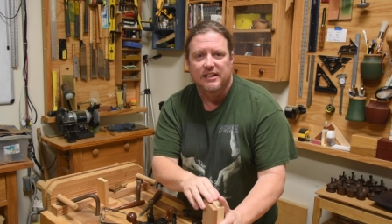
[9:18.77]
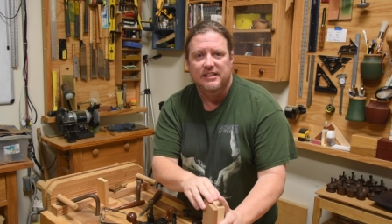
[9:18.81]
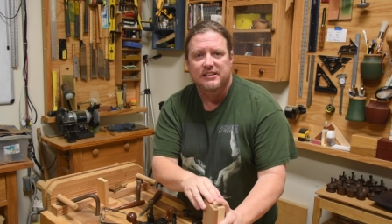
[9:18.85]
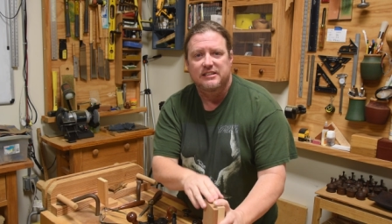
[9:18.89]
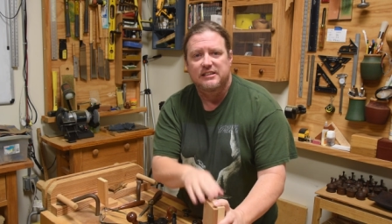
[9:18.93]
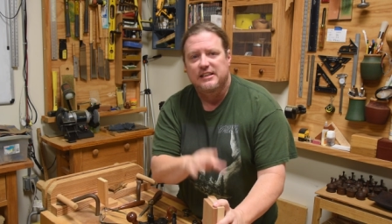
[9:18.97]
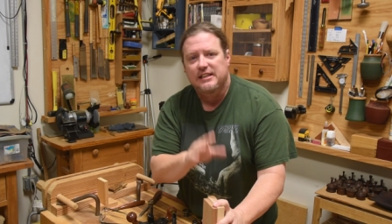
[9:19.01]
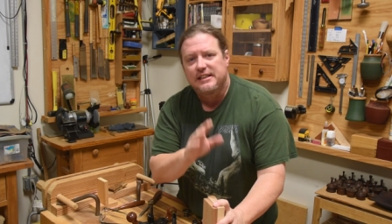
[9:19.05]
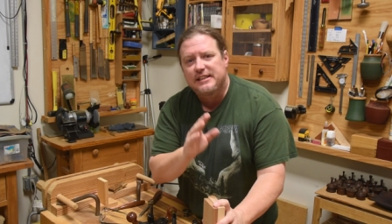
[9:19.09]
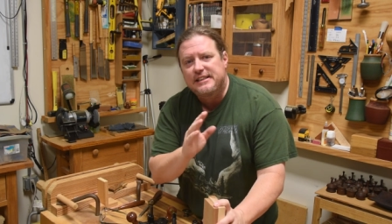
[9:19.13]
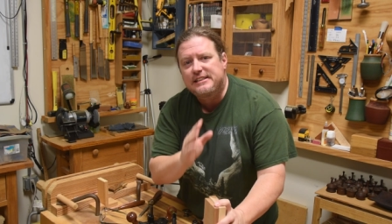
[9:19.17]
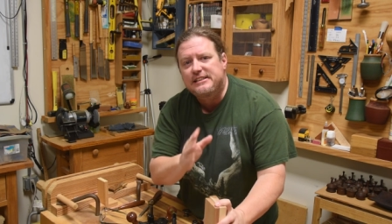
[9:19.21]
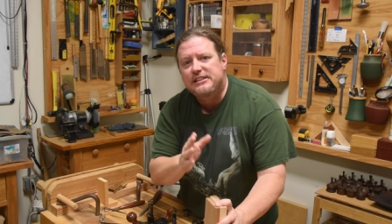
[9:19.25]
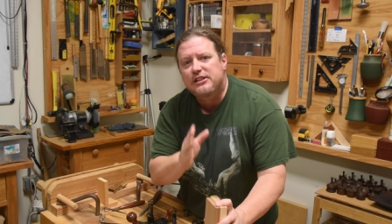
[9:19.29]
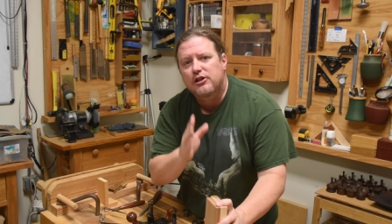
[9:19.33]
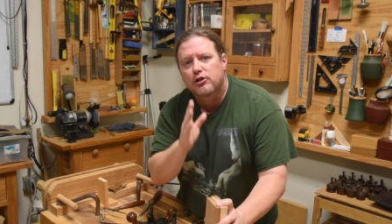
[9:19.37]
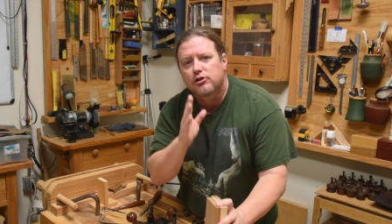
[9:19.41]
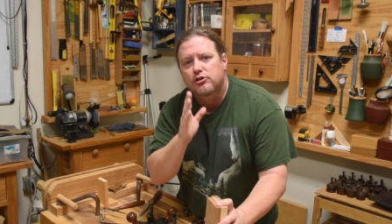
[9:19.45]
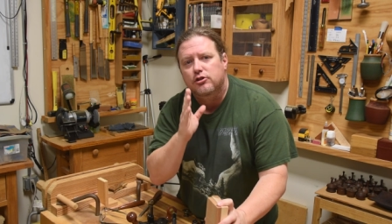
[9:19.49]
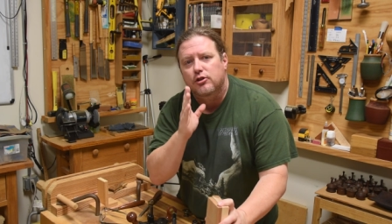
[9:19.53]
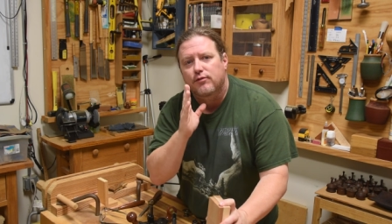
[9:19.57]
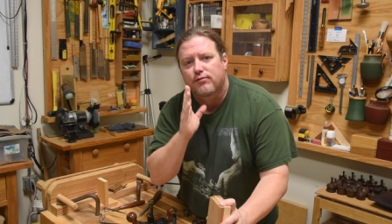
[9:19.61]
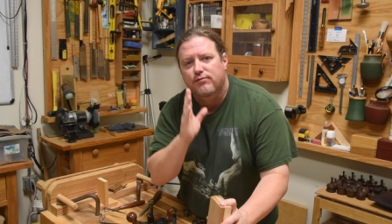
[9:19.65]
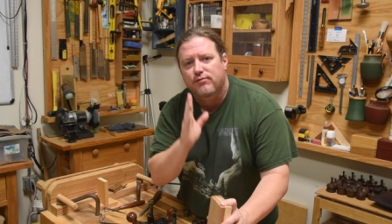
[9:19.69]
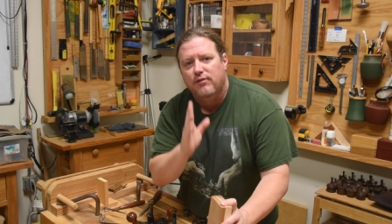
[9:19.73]
it's easier
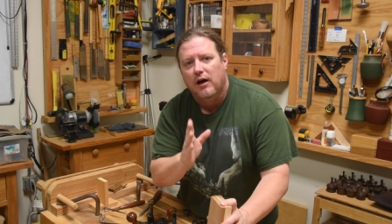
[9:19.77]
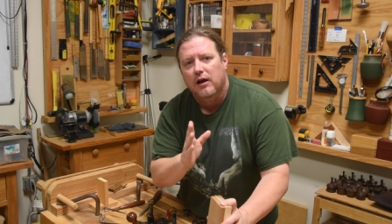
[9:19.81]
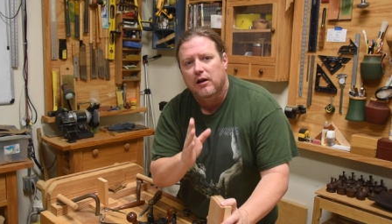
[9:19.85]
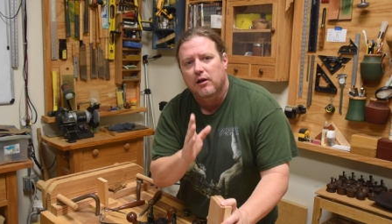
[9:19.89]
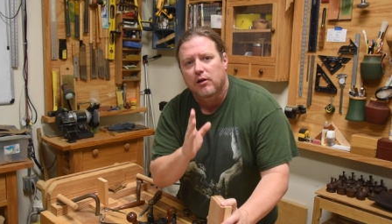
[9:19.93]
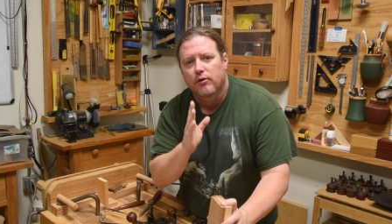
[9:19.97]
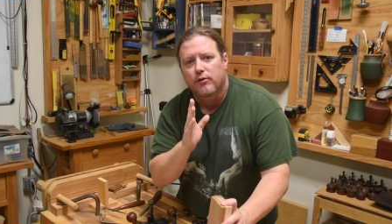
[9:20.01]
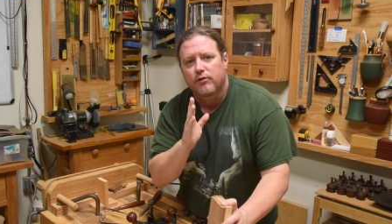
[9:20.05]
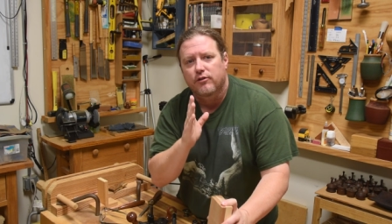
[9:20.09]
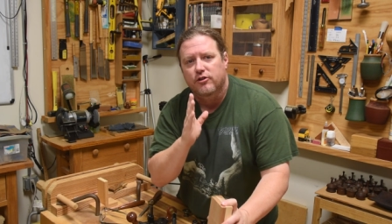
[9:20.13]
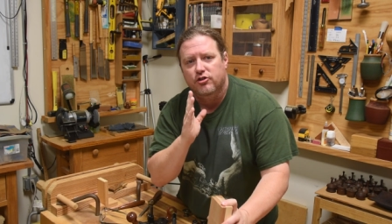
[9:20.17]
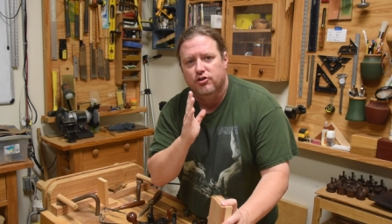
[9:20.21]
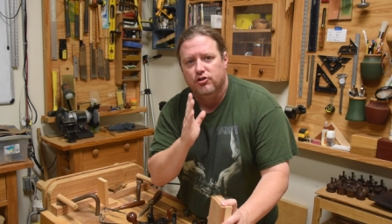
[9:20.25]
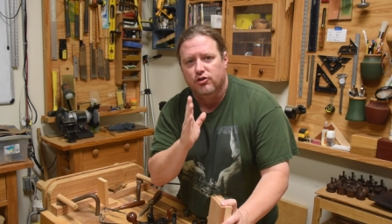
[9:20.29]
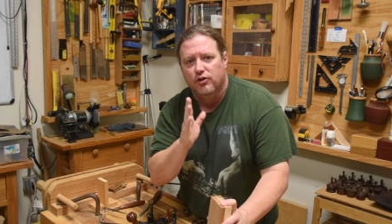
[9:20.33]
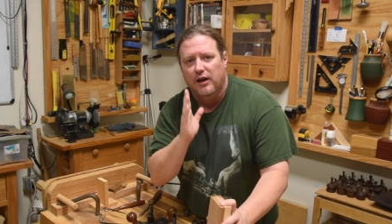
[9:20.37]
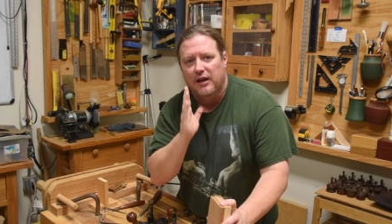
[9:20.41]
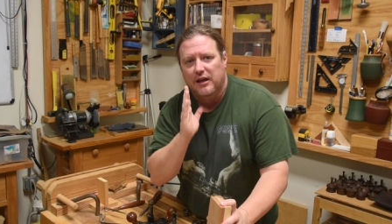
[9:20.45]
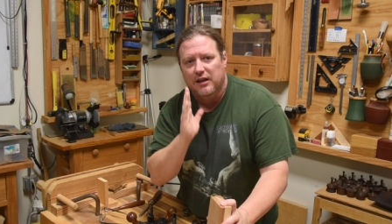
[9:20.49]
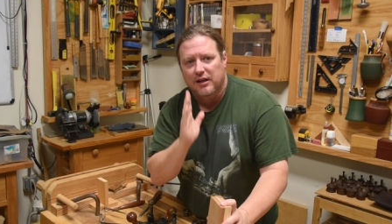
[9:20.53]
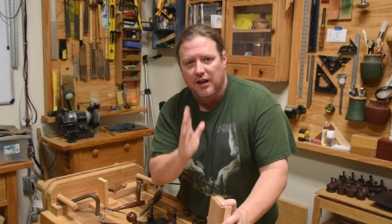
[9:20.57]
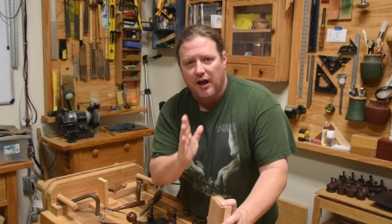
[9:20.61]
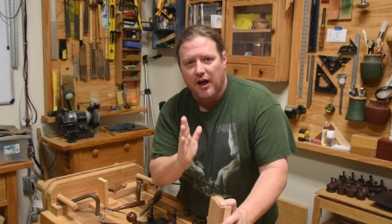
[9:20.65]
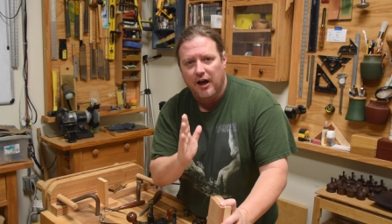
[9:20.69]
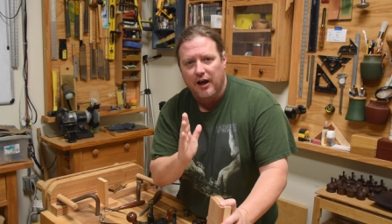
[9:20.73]
to follow the
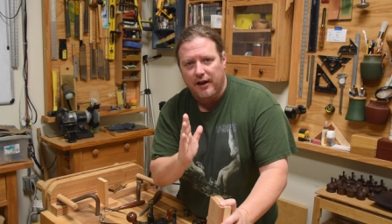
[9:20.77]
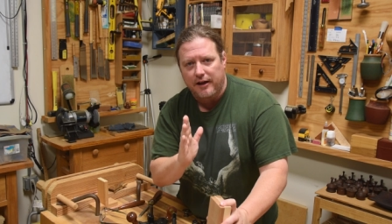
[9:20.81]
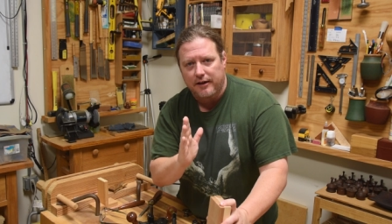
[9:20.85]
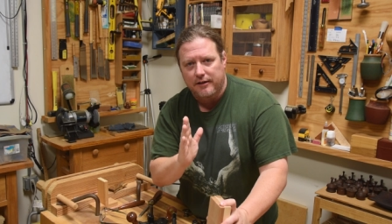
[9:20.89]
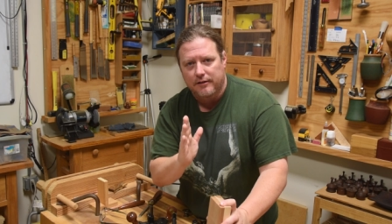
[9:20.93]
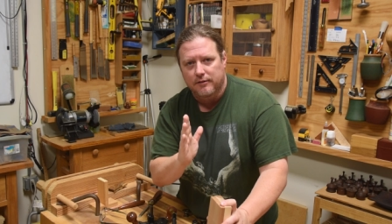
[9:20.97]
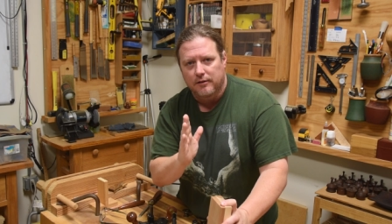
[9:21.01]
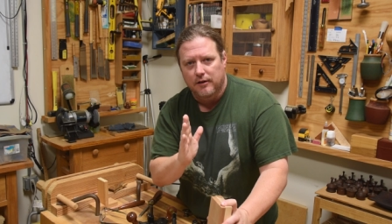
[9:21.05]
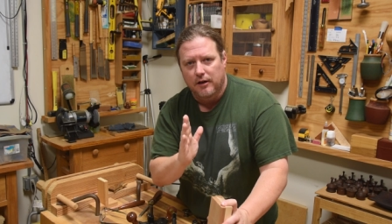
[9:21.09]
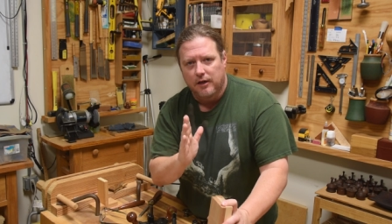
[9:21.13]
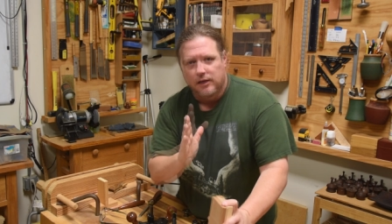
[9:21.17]
straight line.